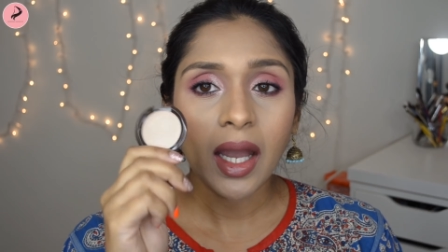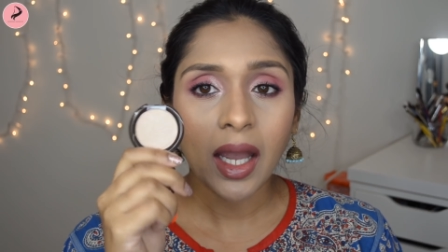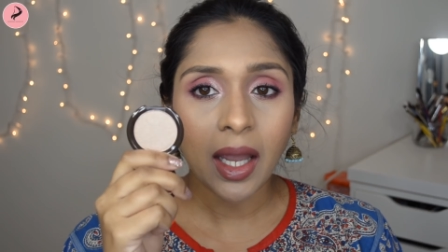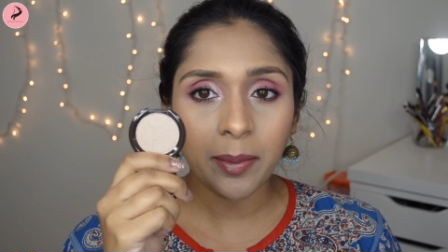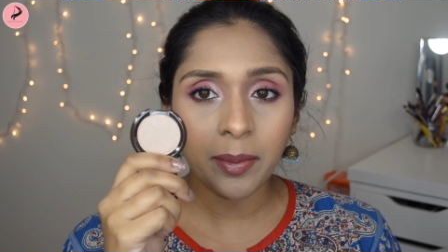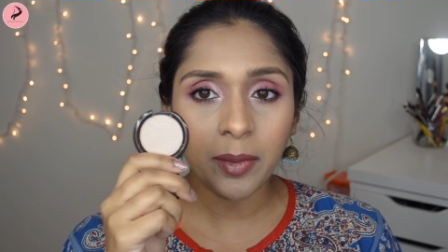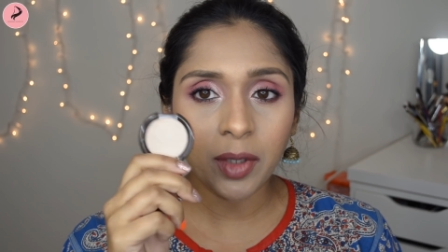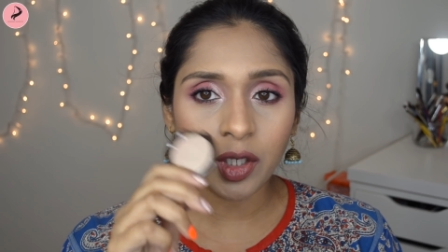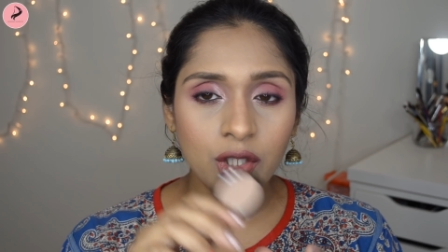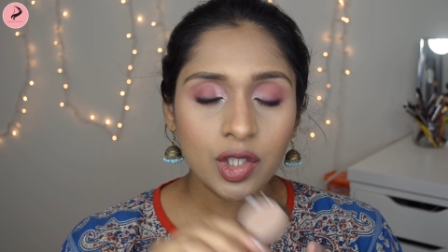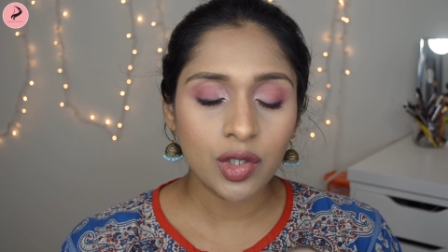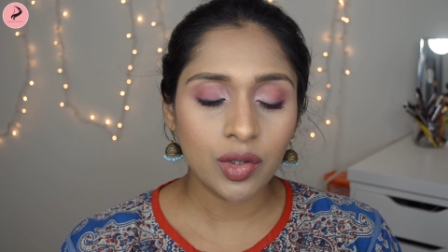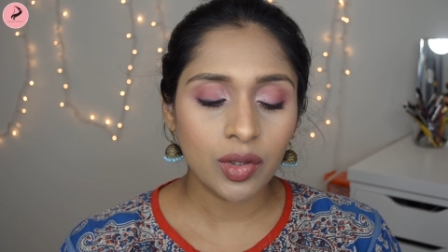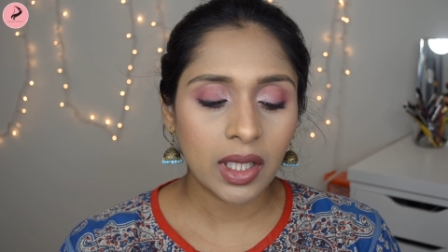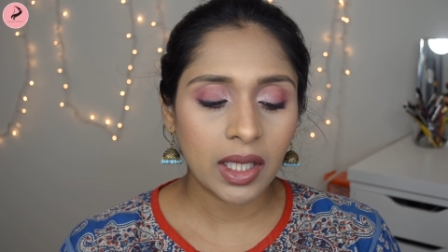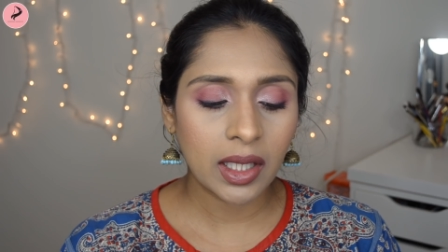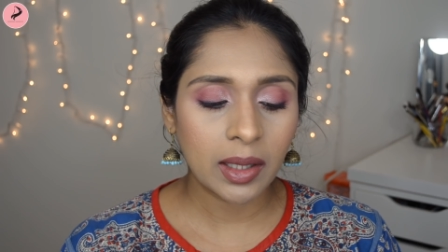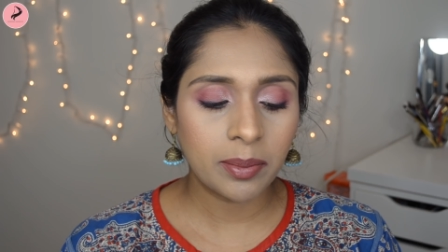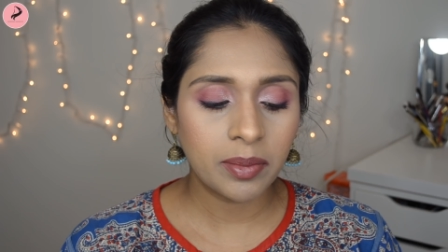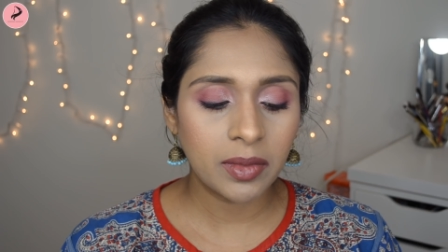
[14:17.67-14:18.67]
I'm going to
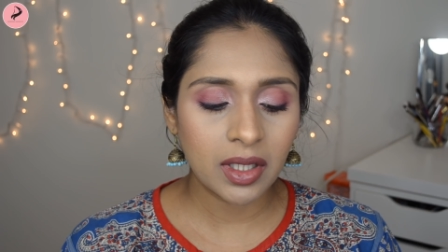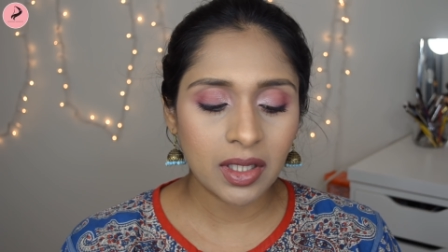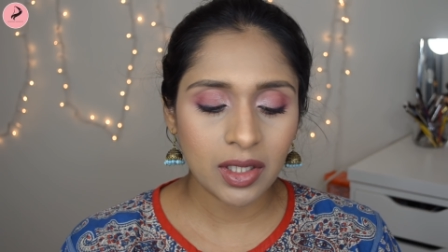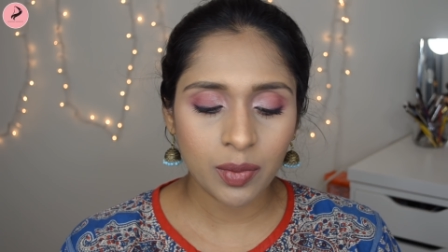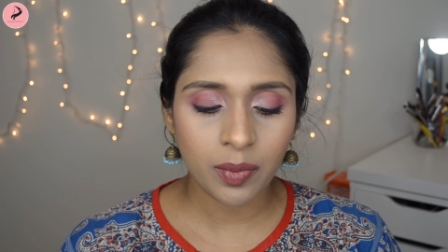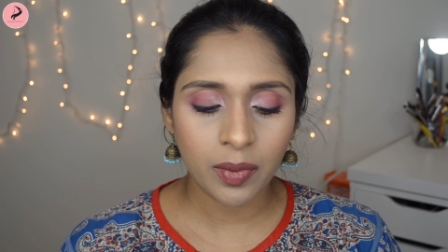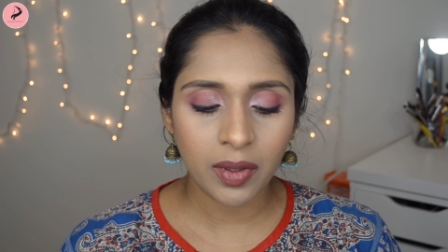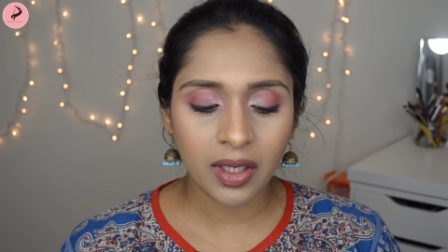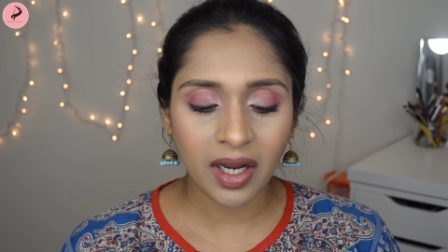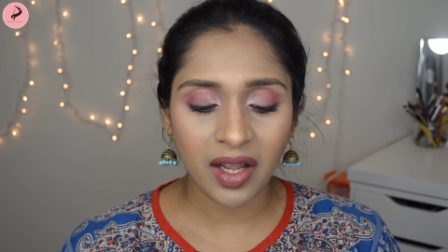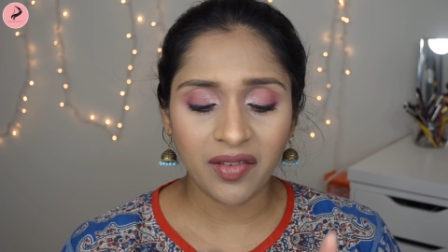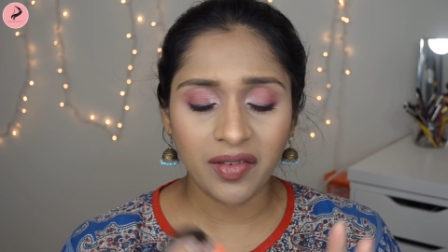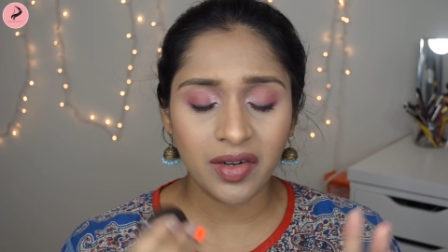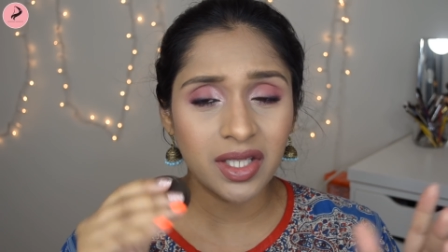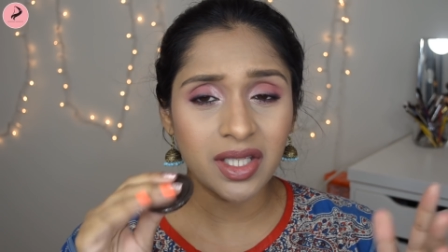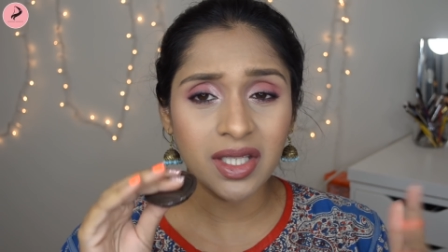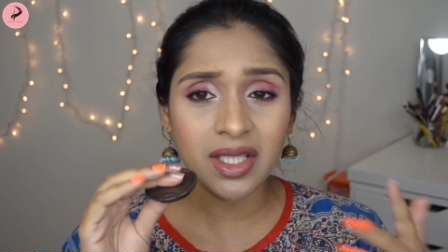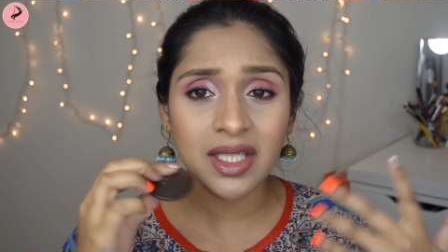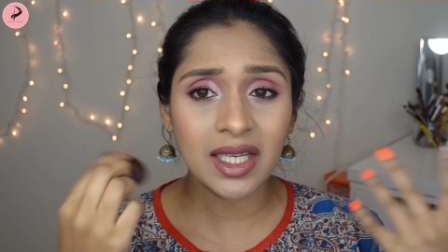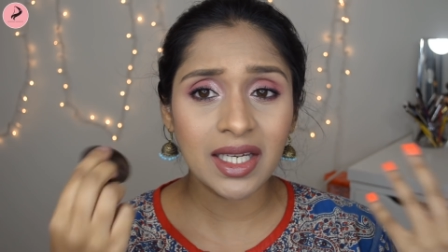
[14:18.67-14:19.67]
keep this one. Ever
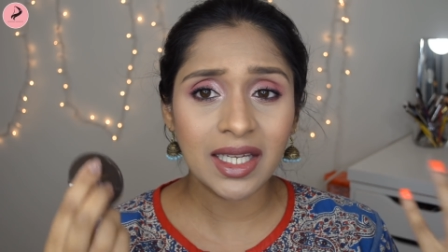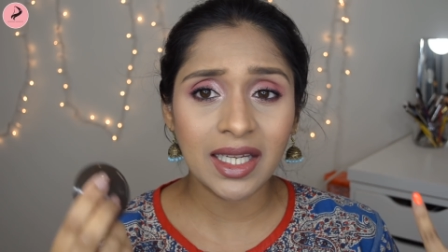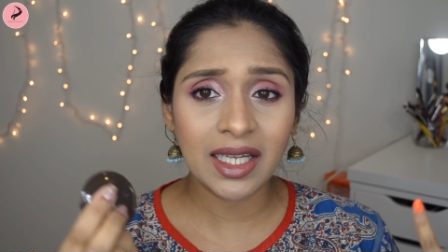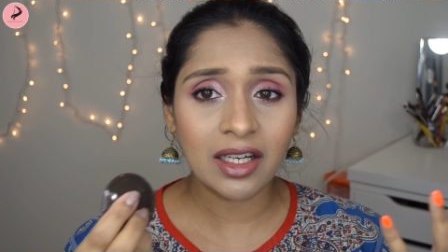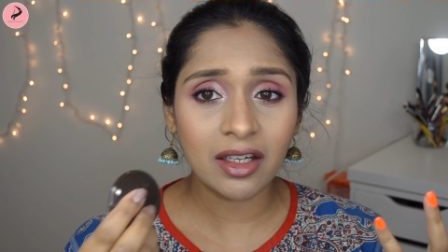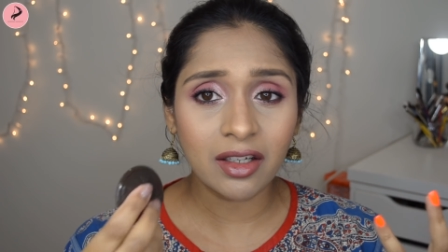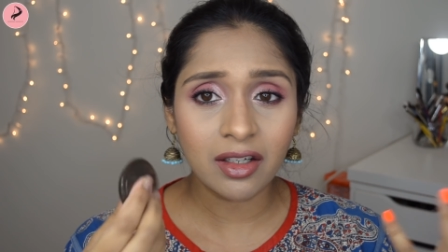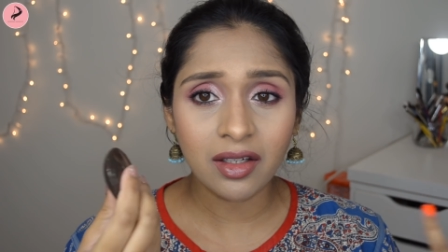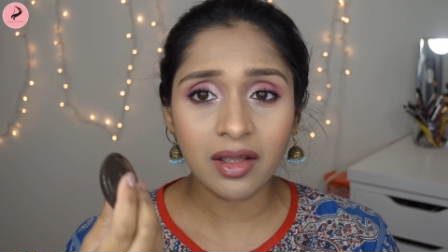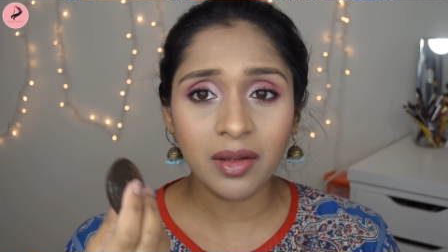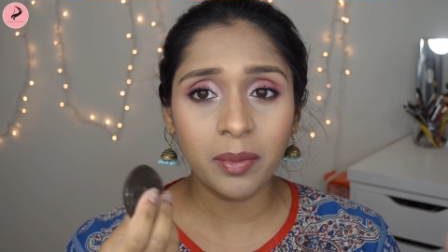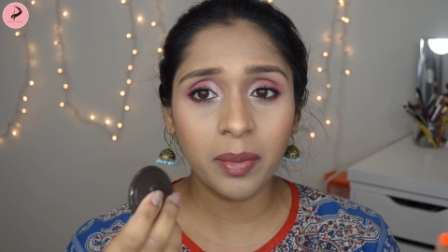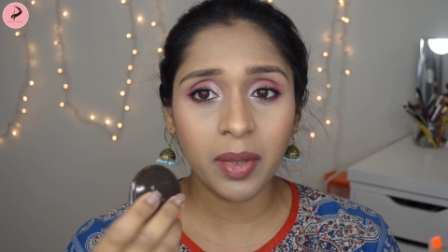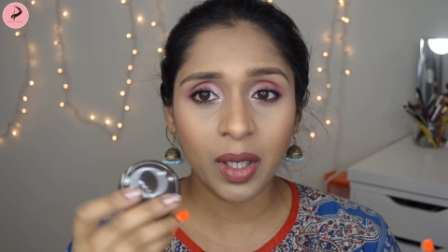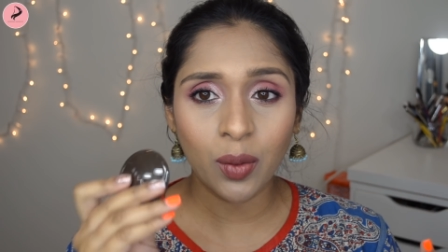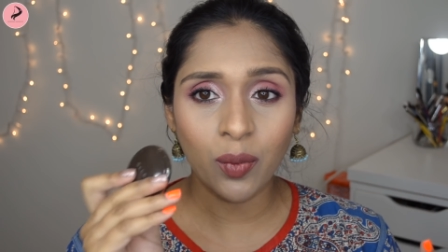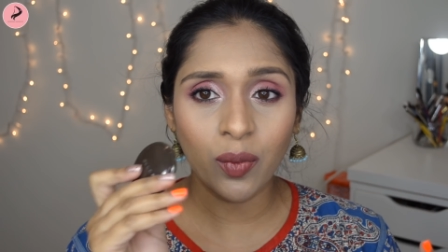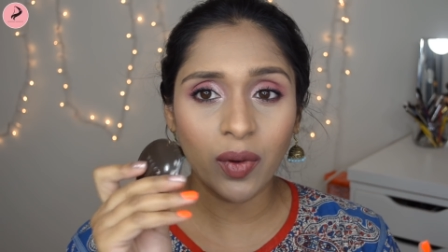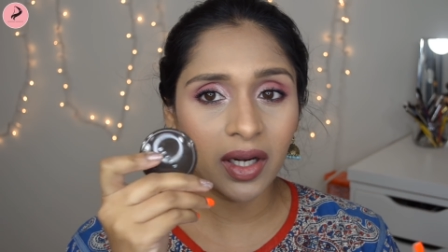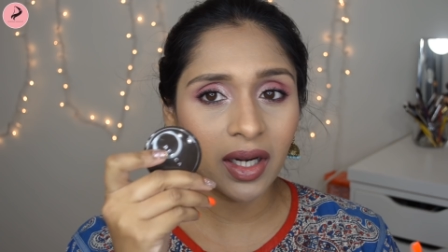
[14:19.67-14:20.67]
since I decluttered the
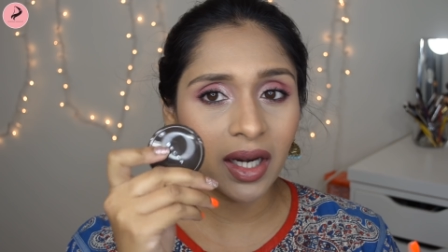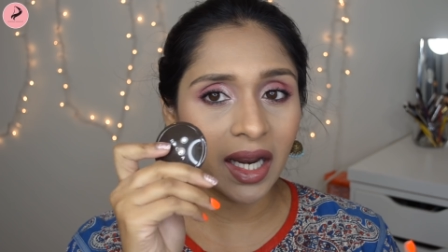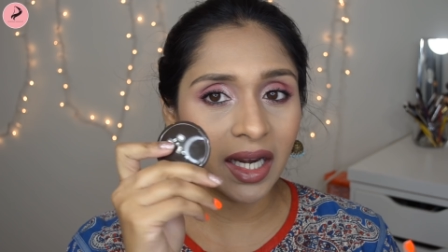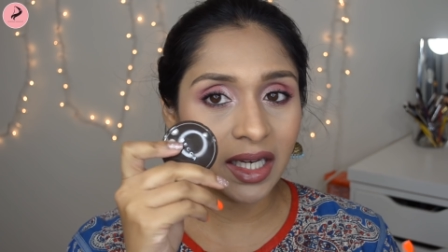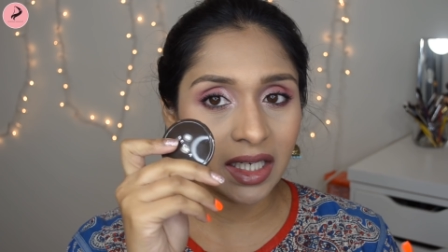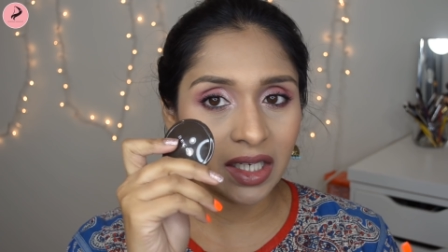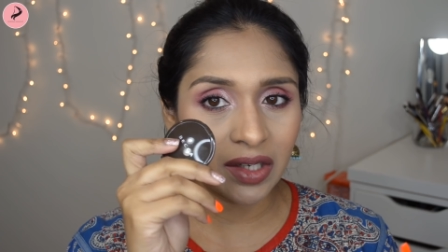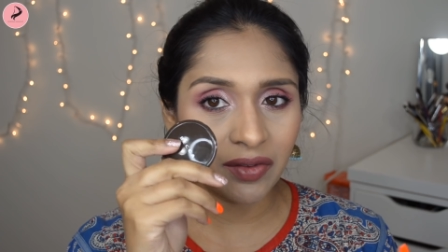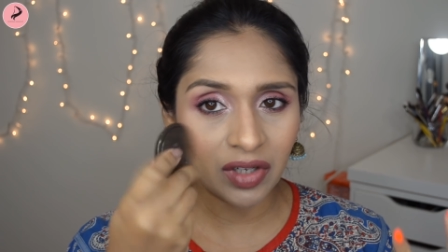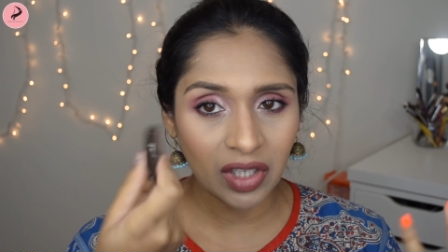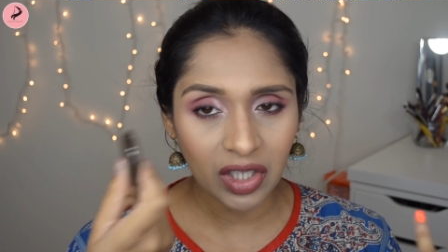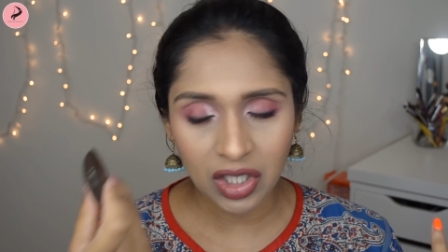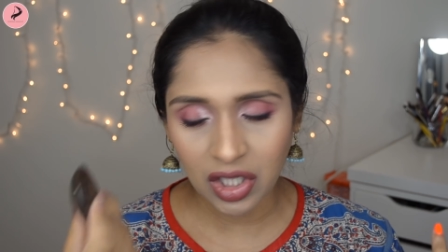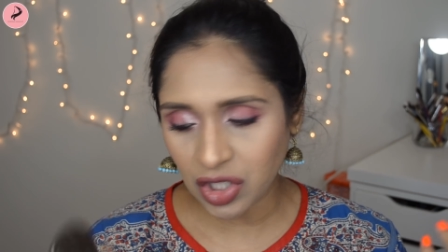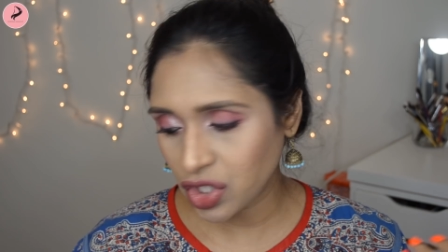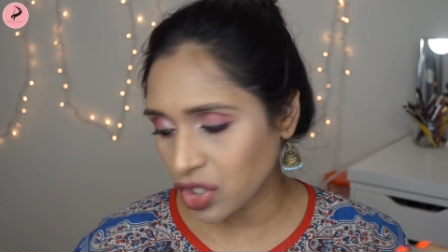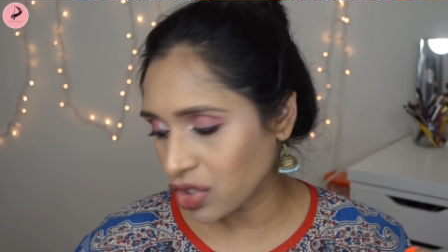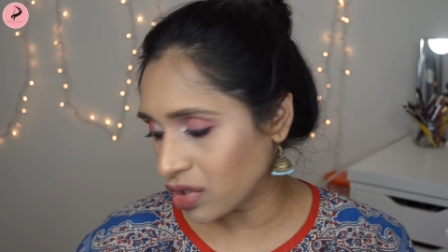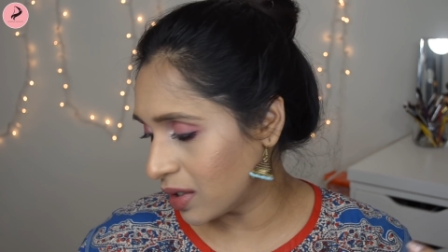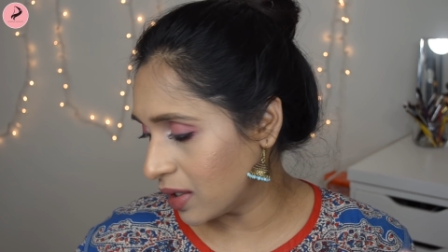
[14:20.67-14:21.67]
big one, I didn't even
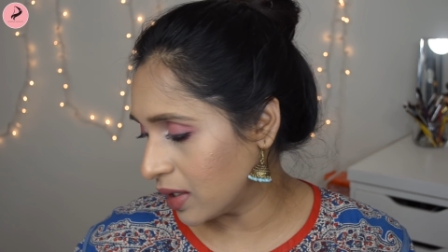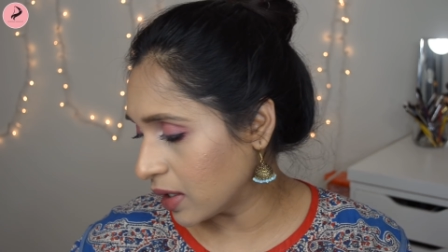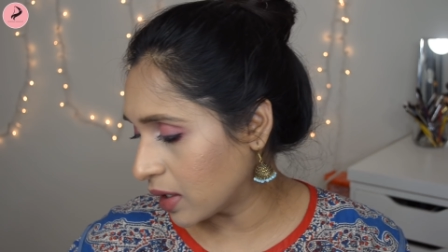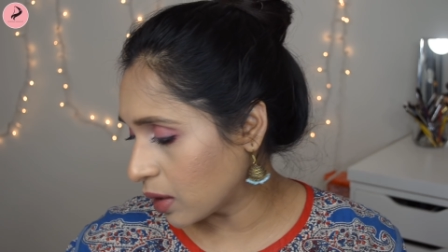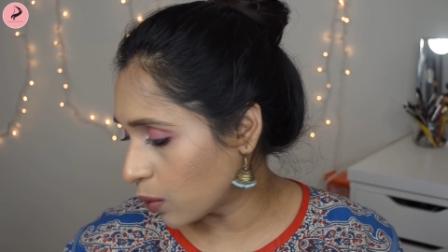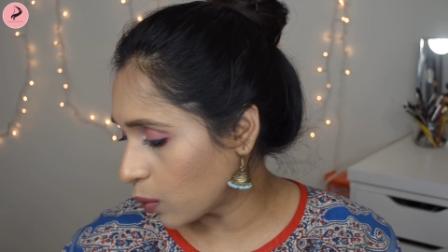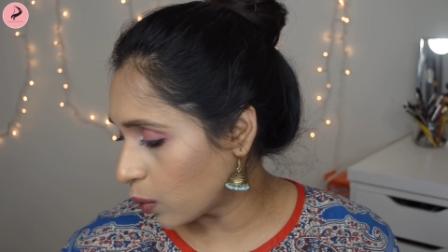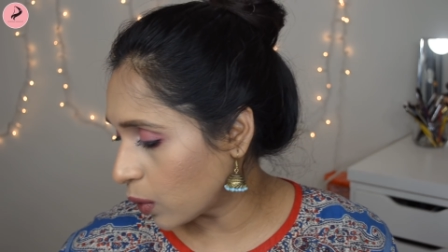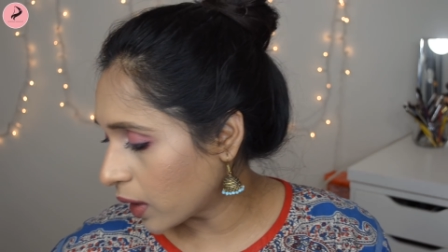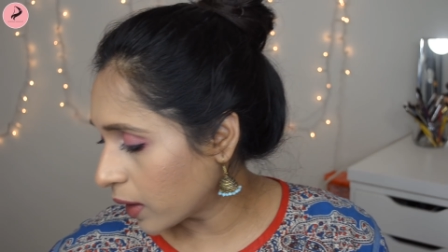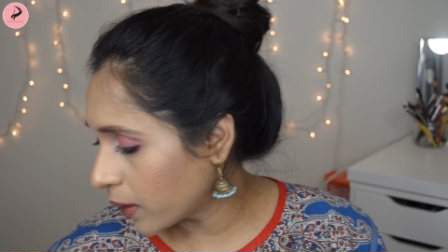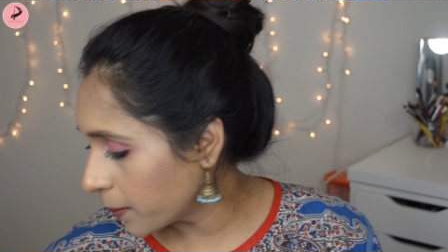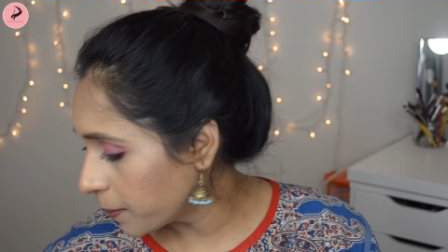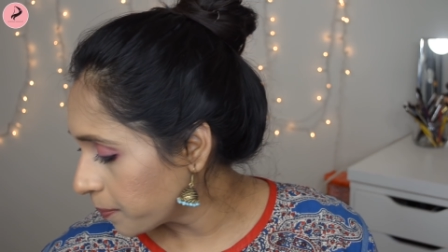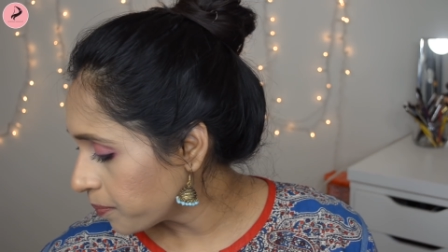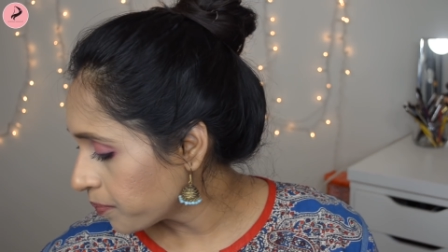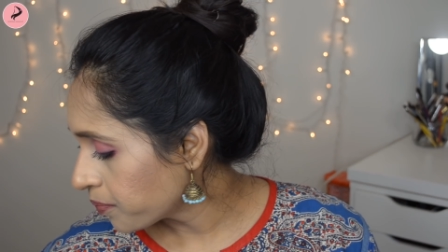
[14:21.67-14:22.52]
touch the little one,